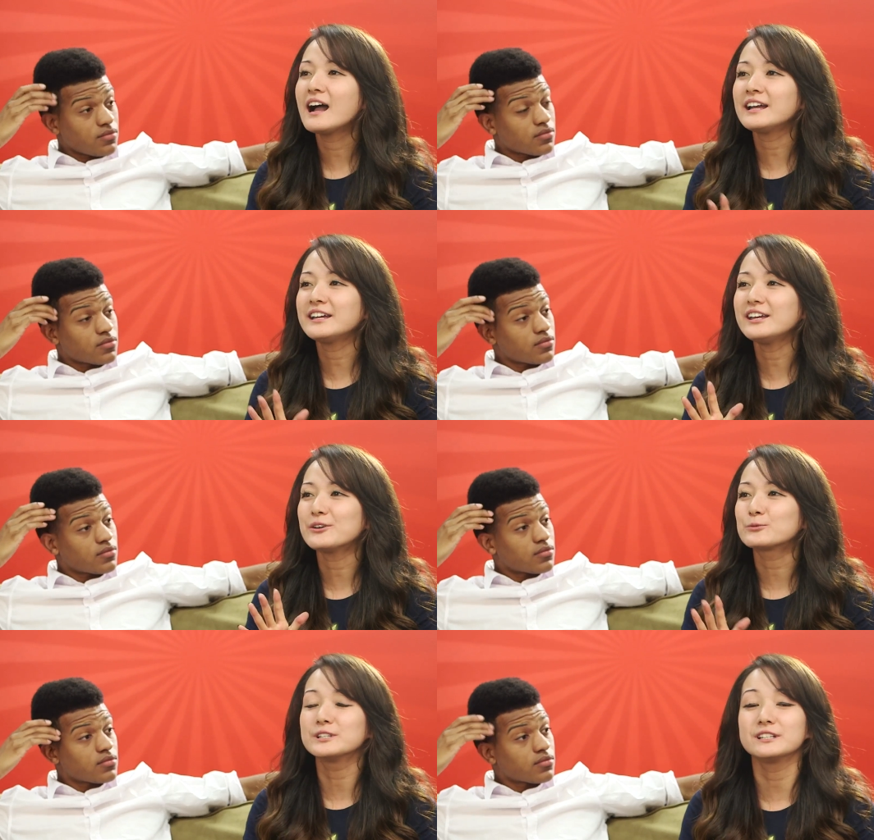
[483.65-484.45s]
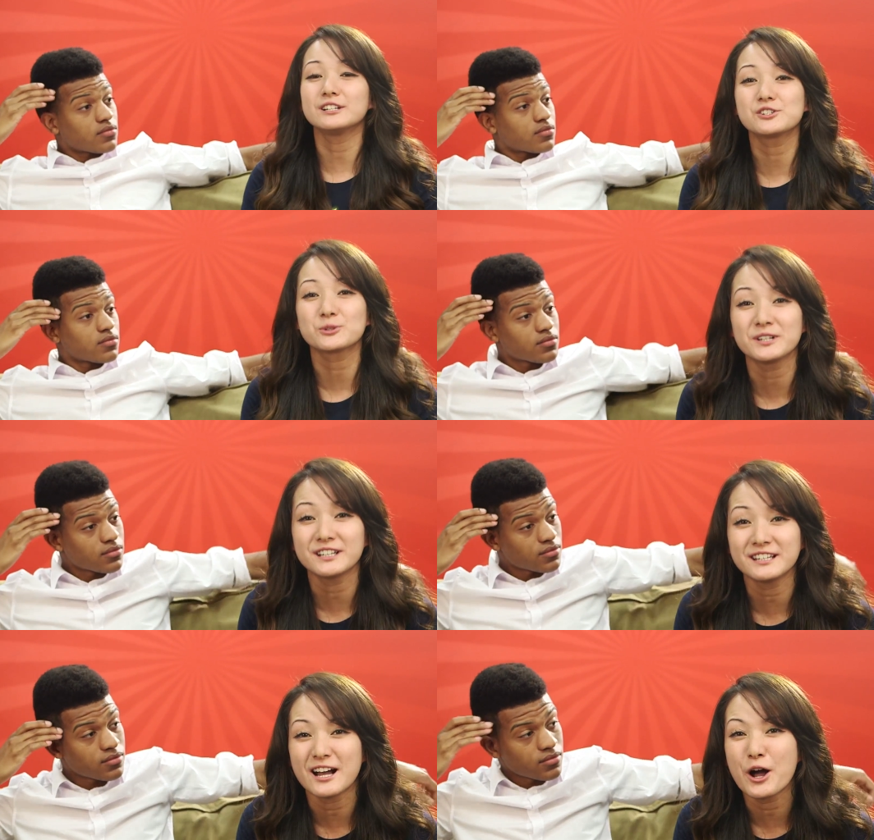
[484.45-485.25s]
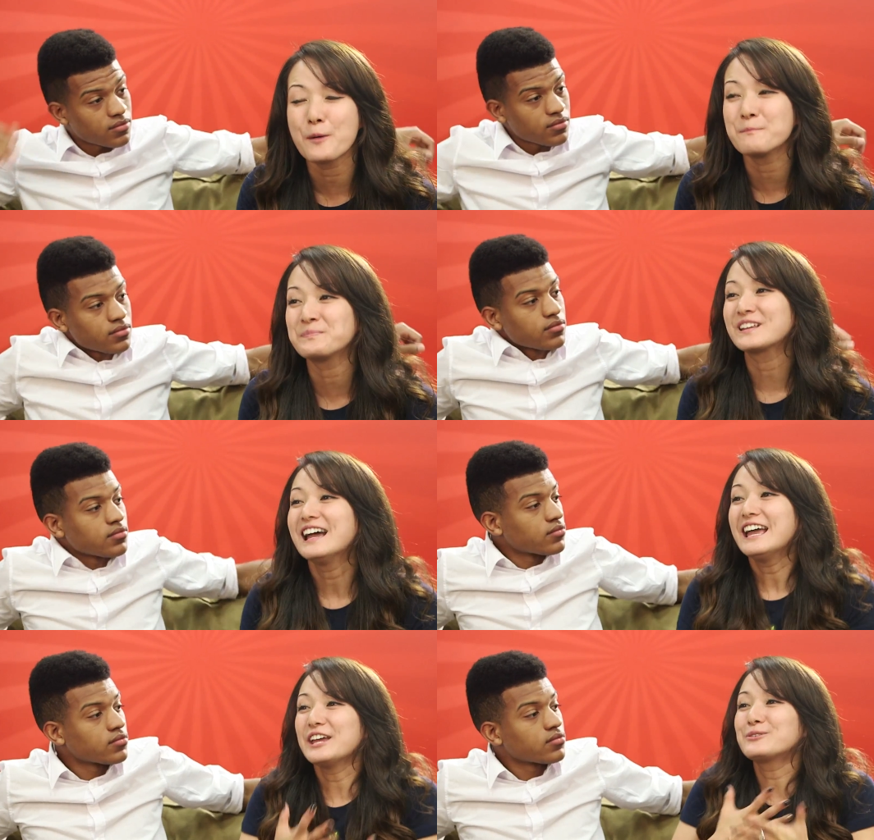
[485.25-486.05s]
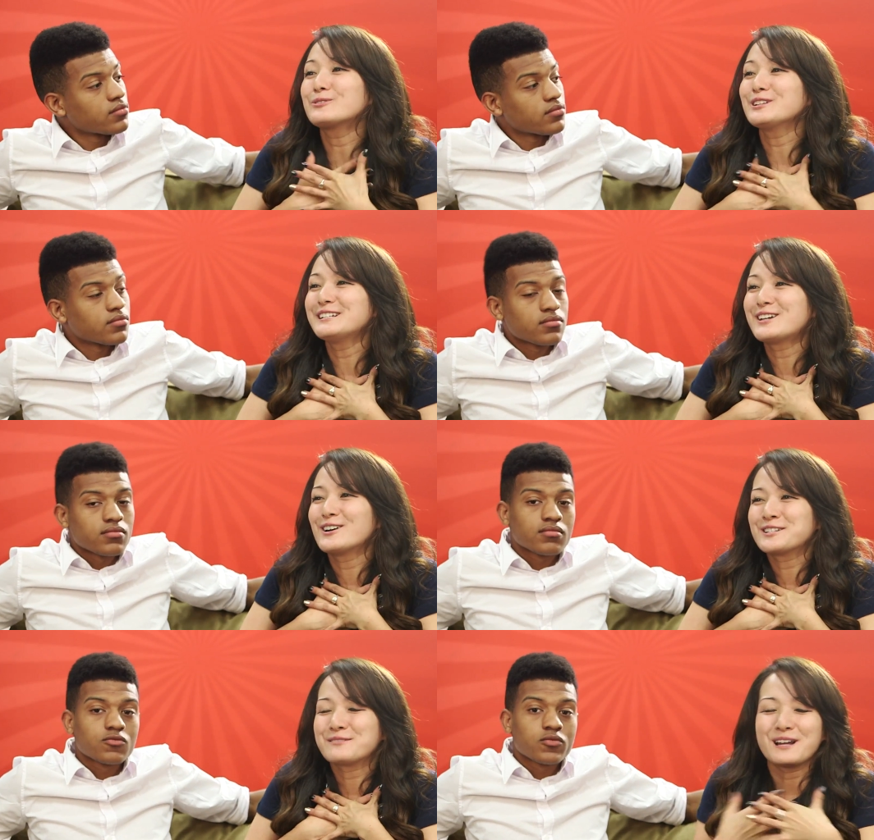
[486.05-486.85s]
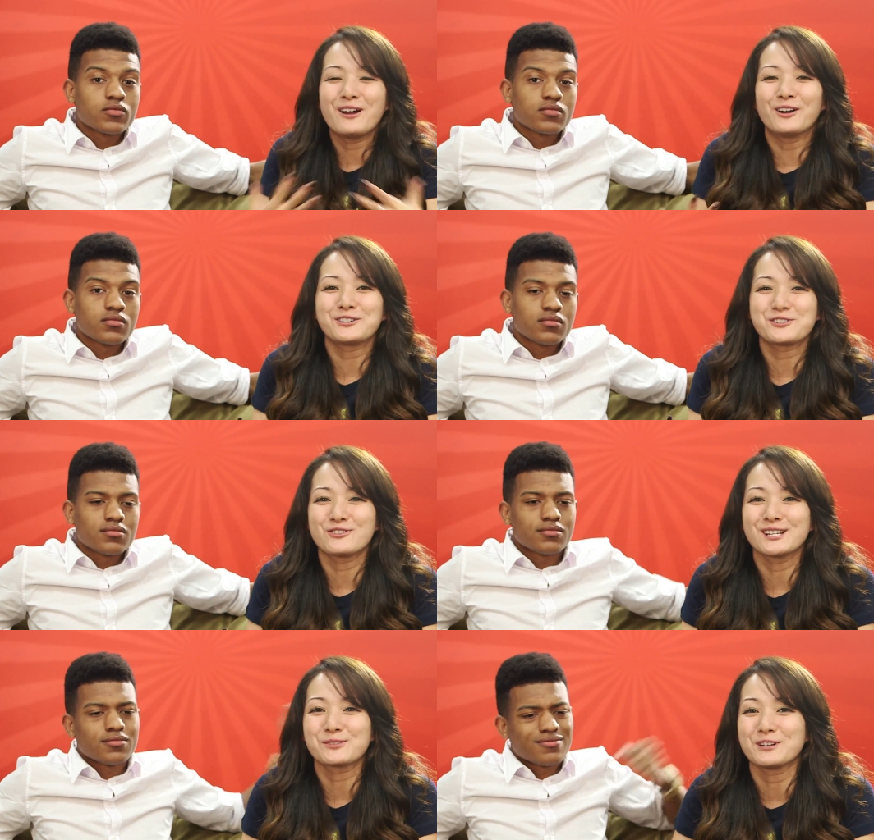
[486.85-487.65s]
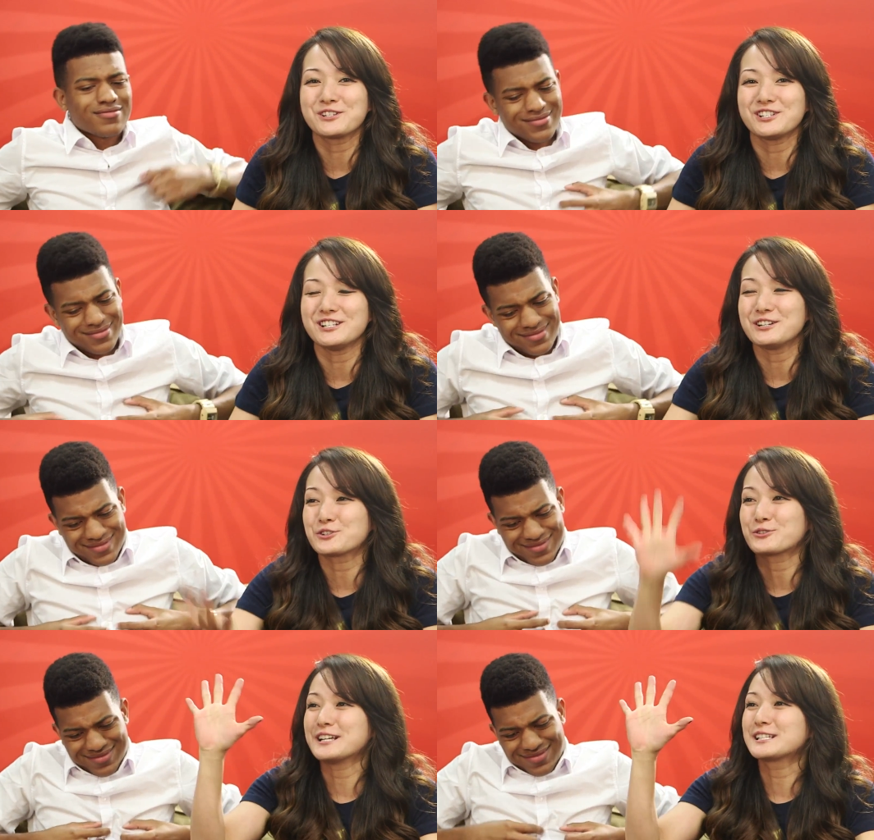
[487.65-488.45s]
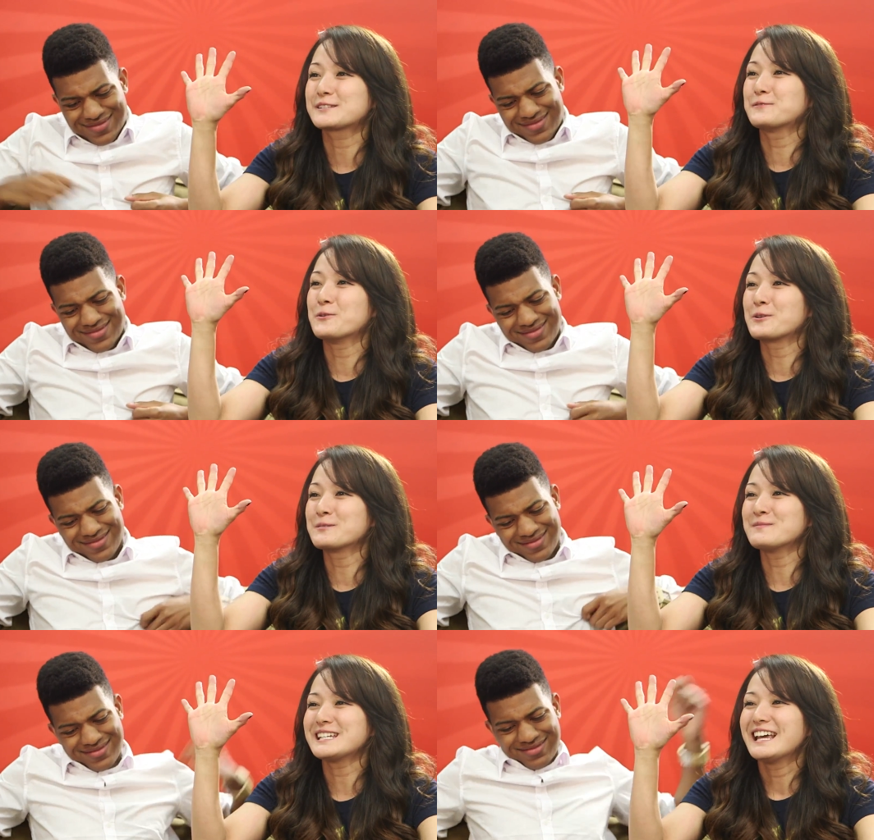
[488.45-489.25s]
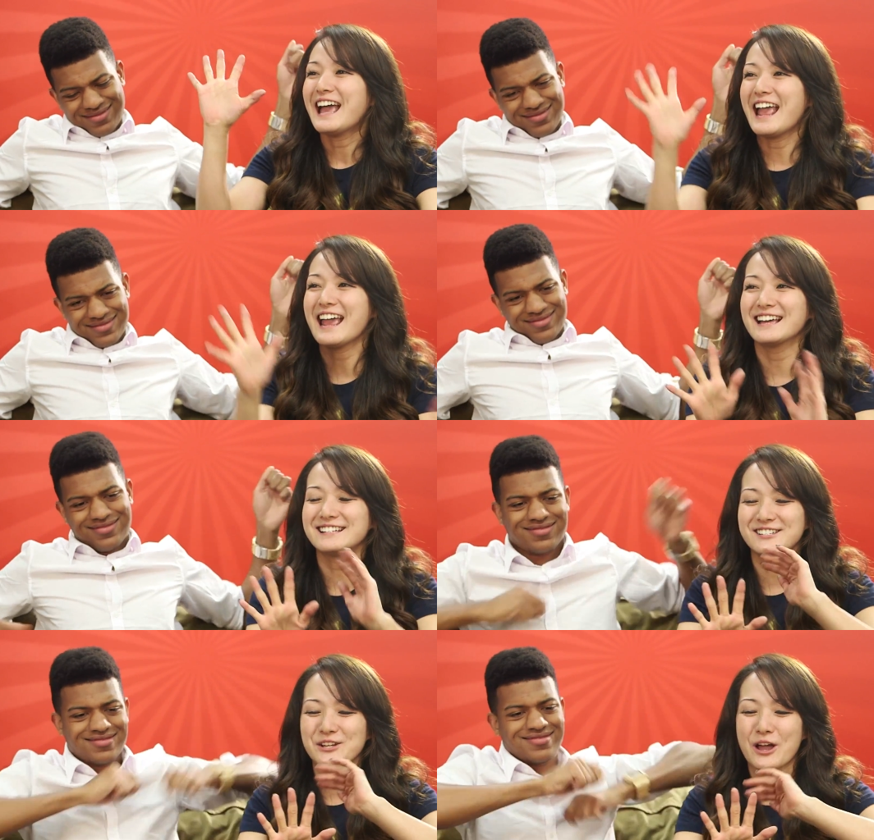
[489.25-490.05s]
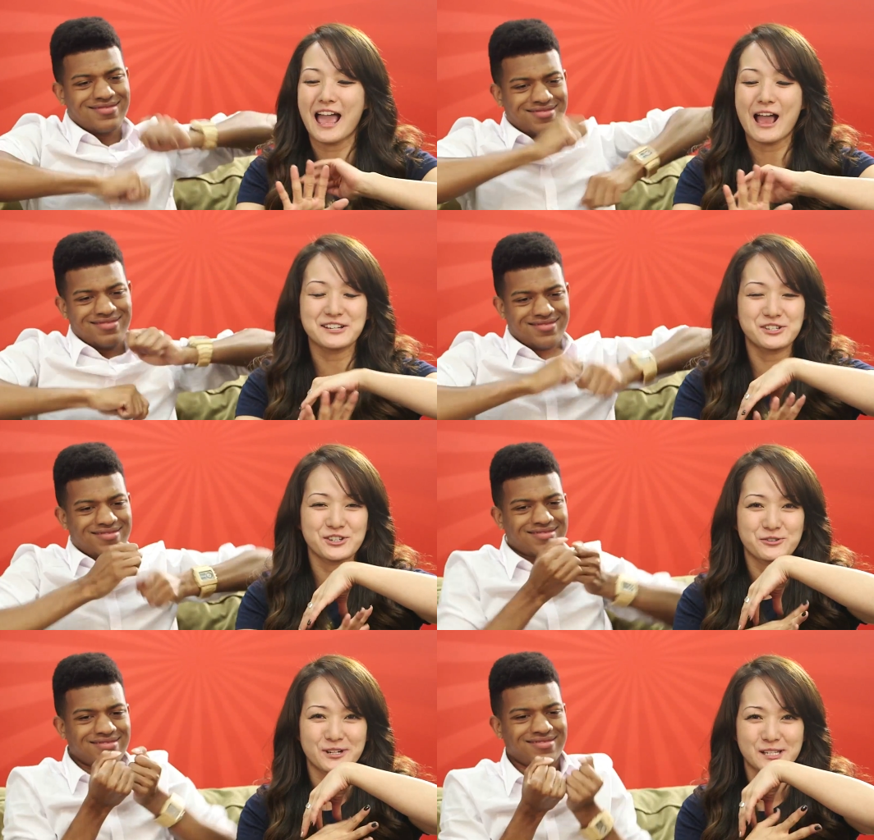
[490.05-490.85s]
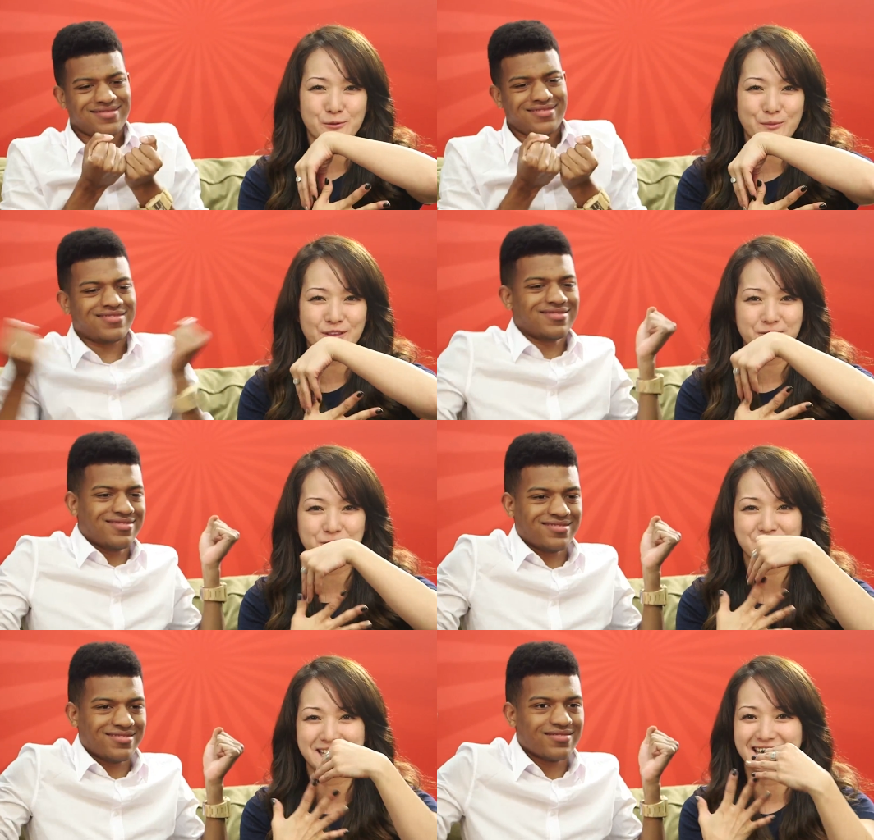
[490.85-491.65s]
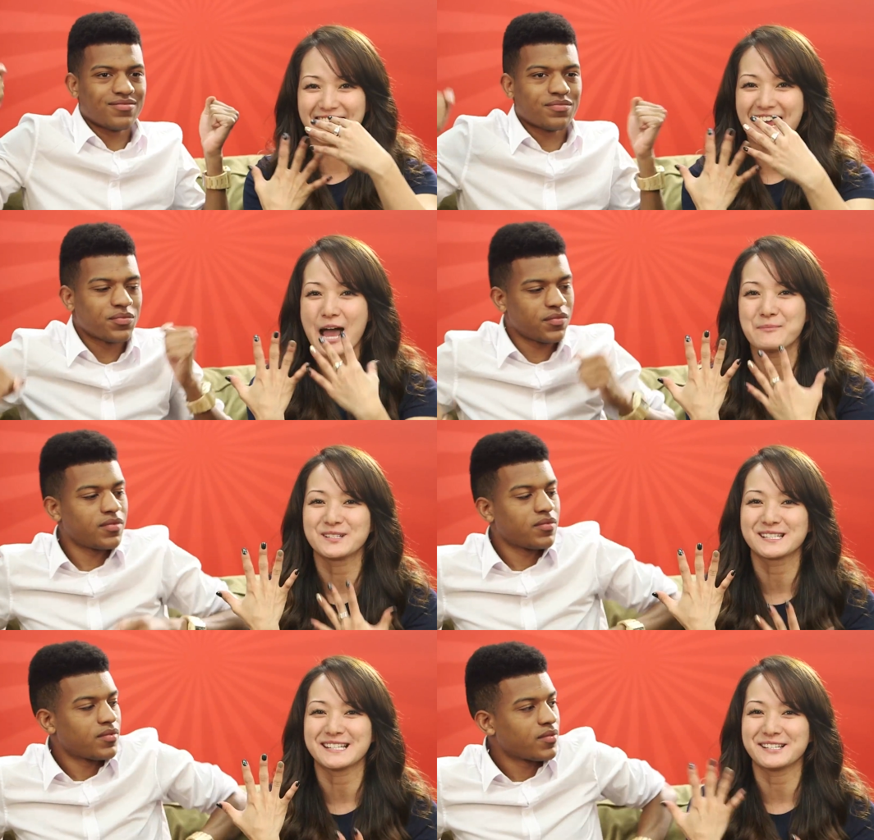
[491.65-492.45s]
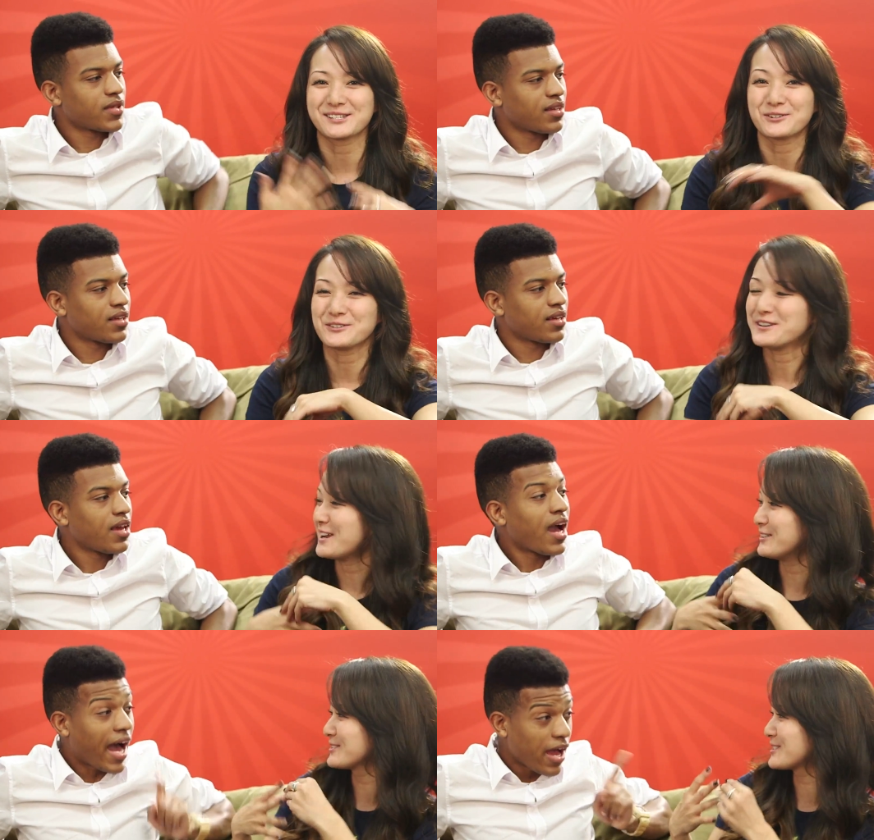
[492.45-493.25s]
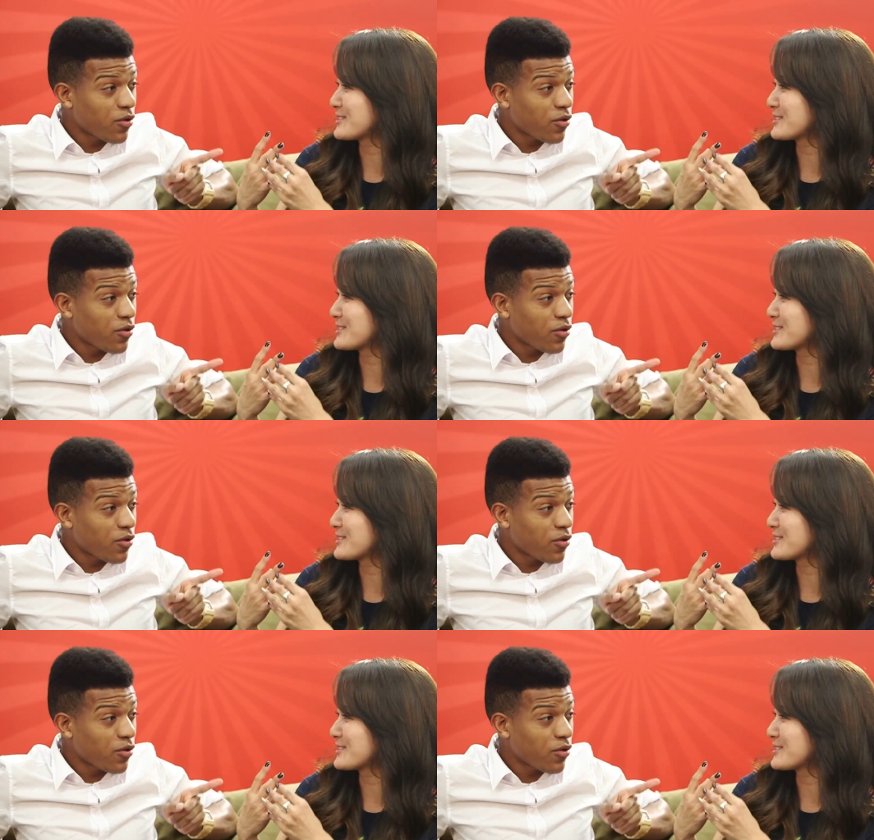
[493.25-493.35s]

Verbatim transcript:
Speaker 1: I really enjoyed it. Um, it really tugged on my heartstrings when she transformed and as she's transforming, the first thing that happens is her nails. I